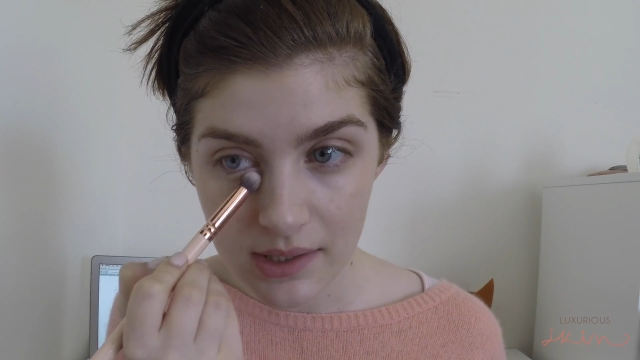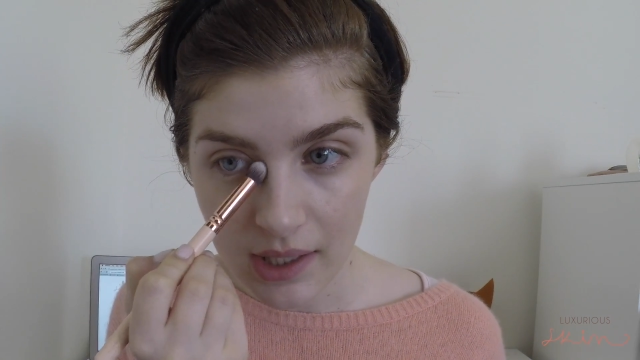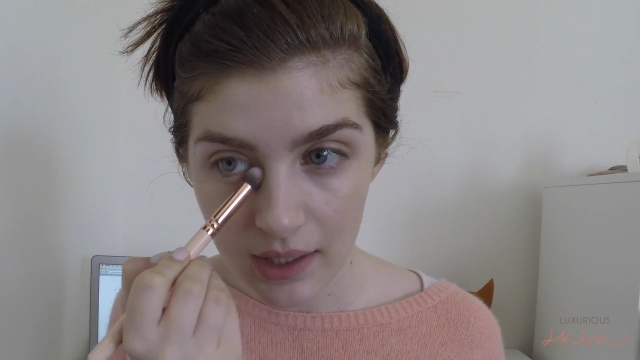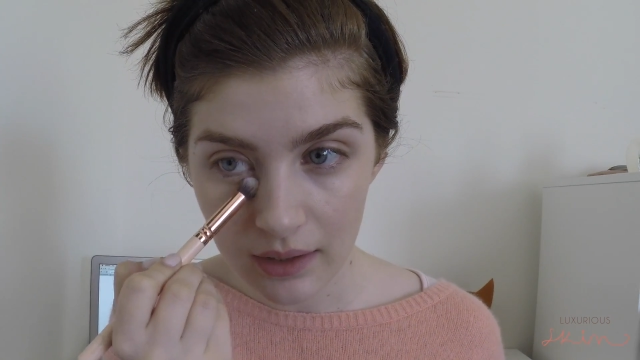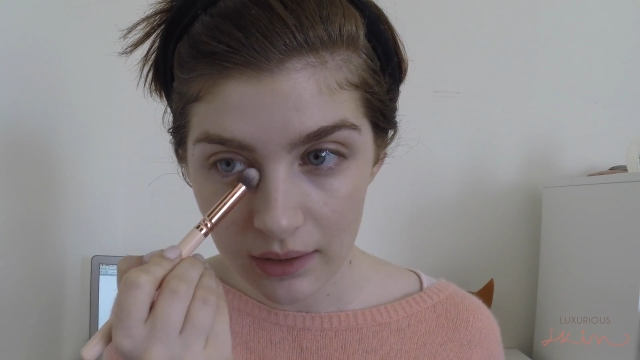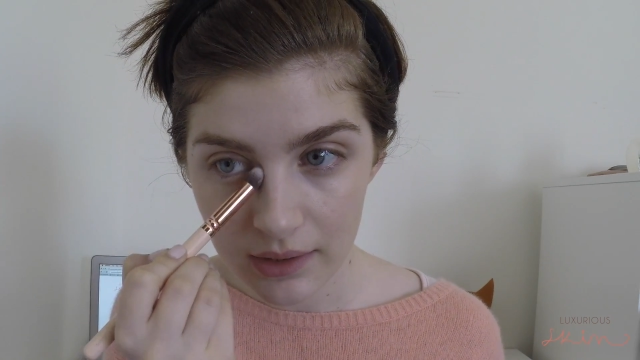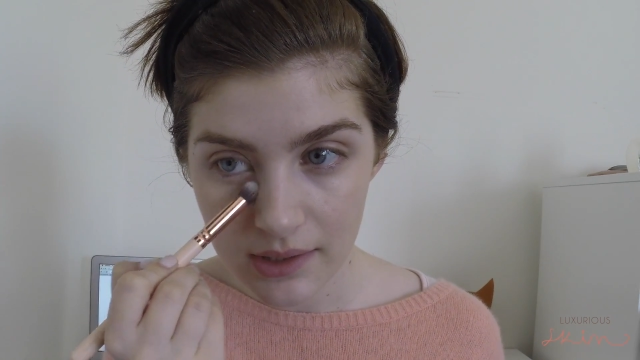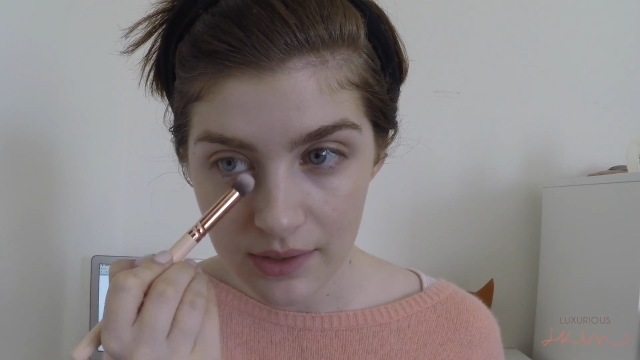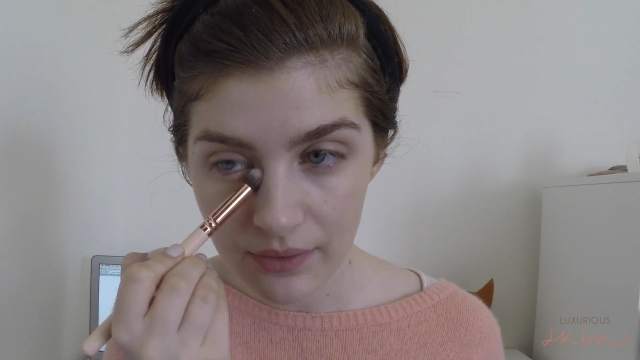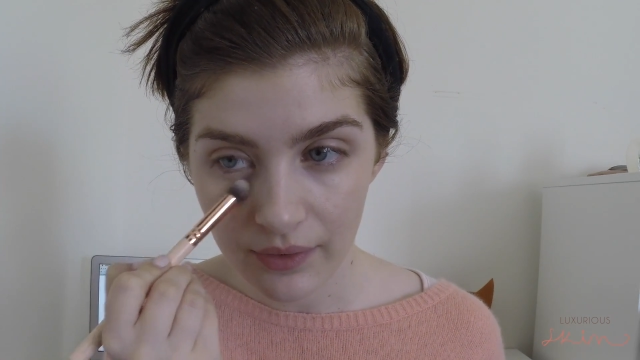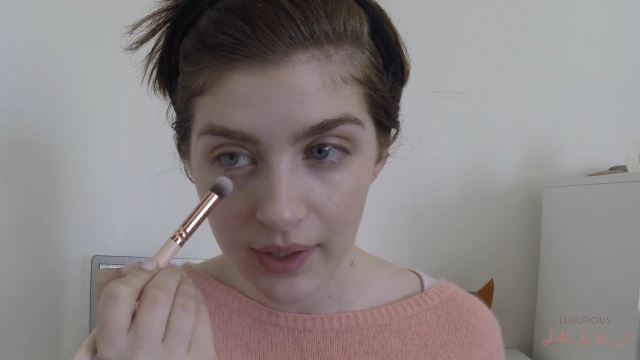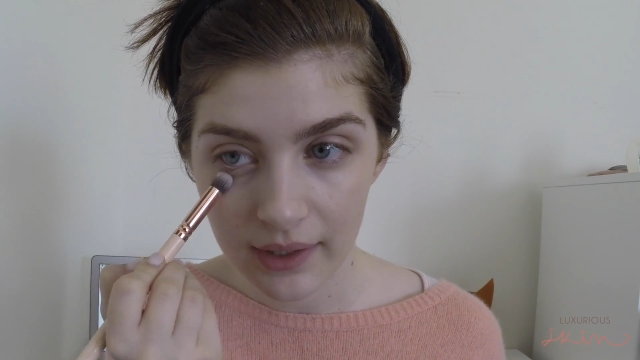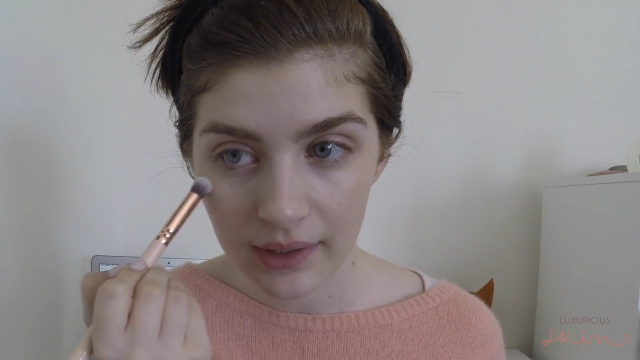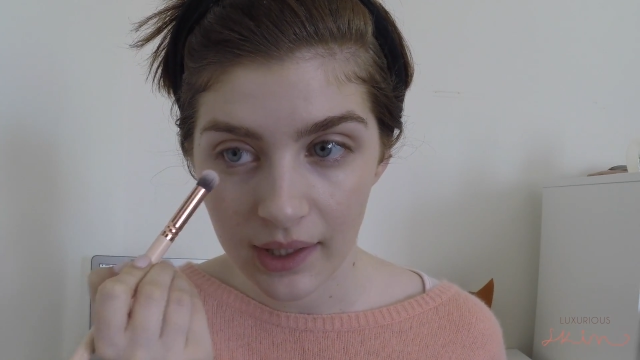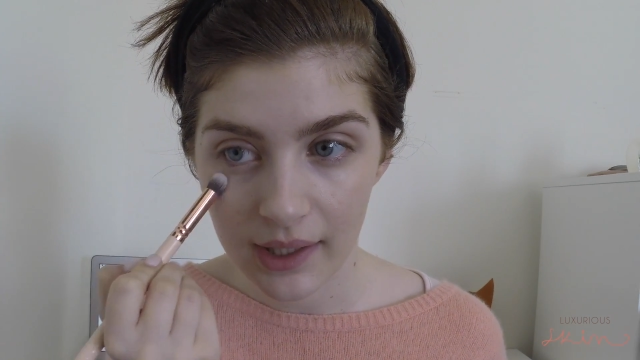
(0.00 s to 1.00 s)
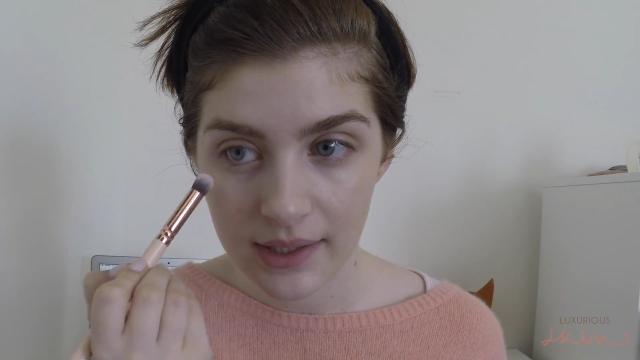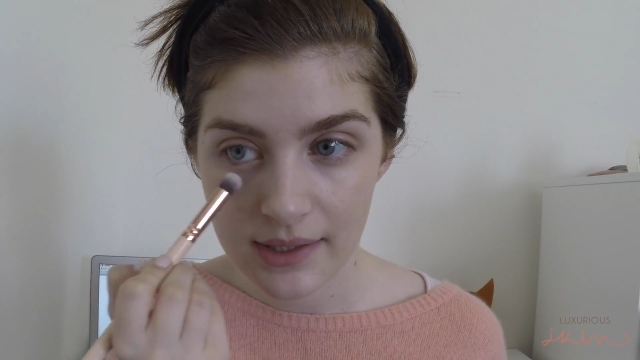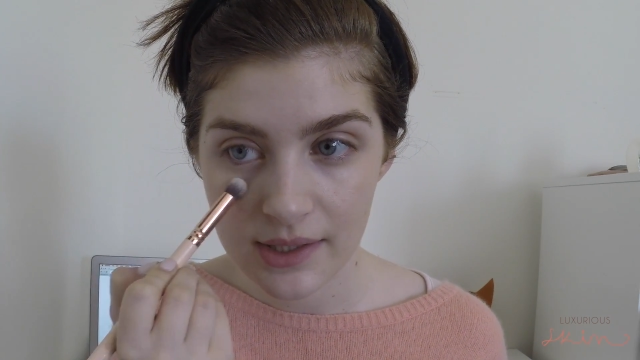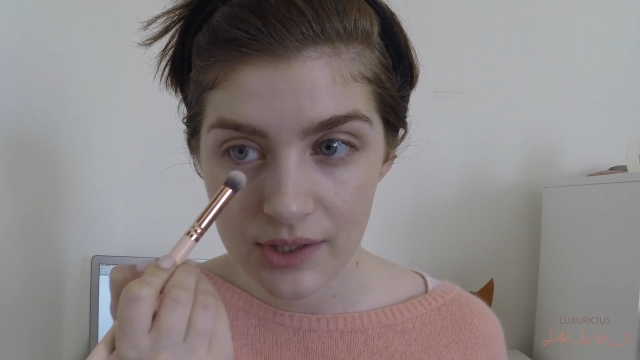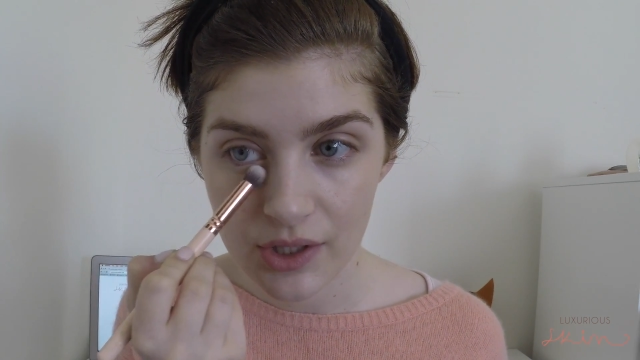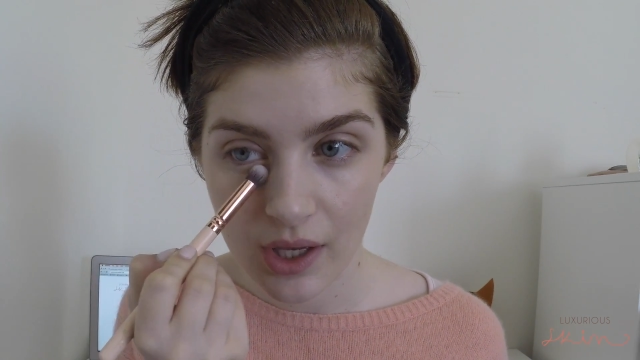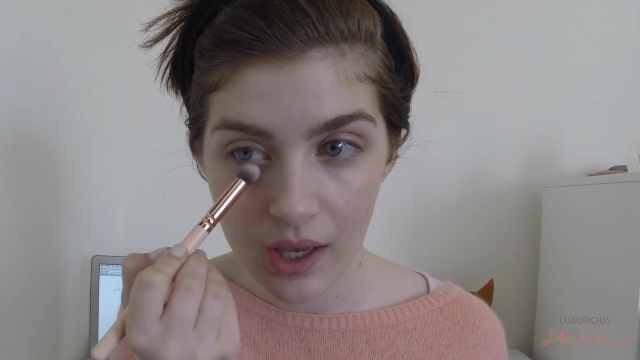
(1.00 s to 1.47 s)
settle into fine
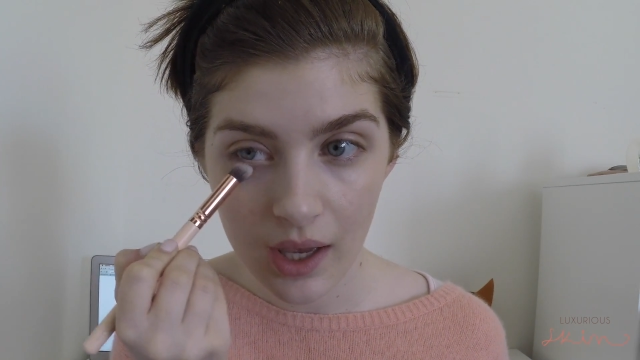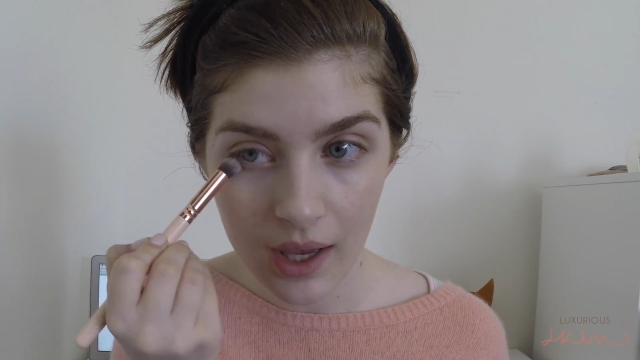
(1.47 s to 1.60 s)
lines